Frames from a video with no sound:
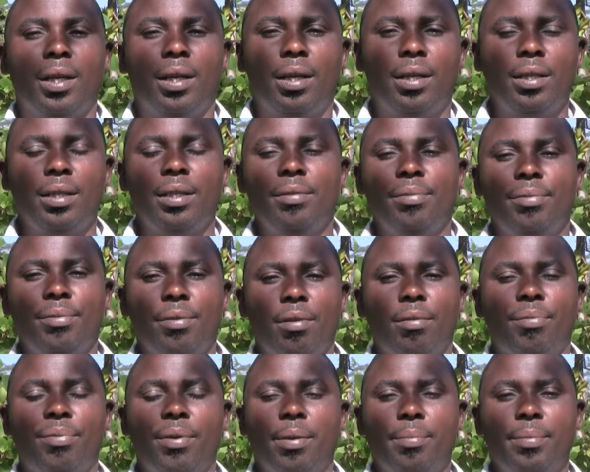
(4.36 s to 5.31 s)
reef
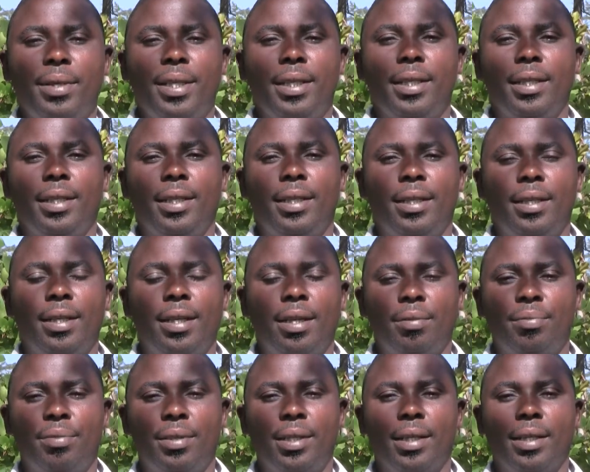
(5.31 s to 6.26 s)
farming in
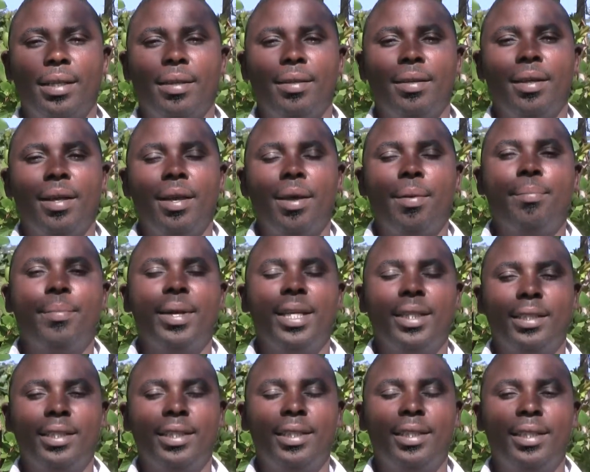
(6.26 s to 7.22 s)
Africa,
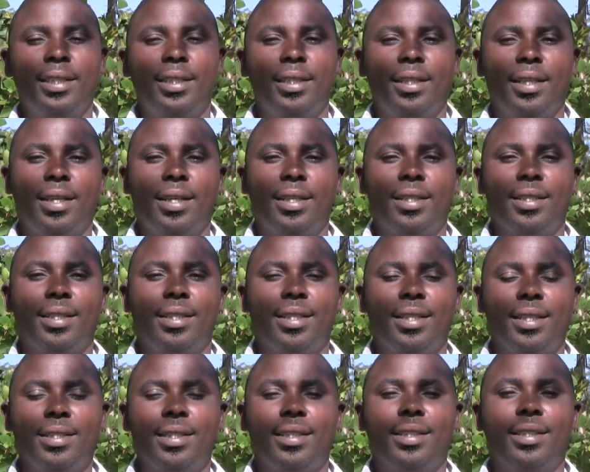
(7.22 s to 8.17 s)
maintaining and
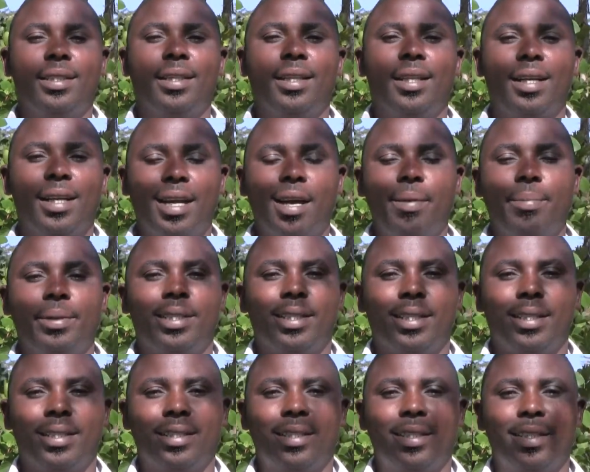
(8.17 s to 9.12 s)
creating
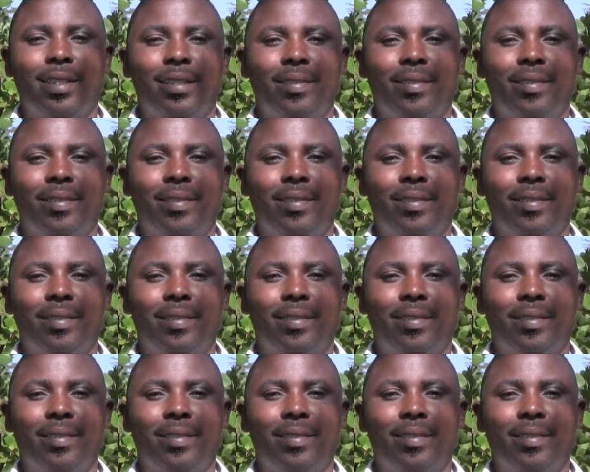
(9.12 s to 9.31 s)
habitat.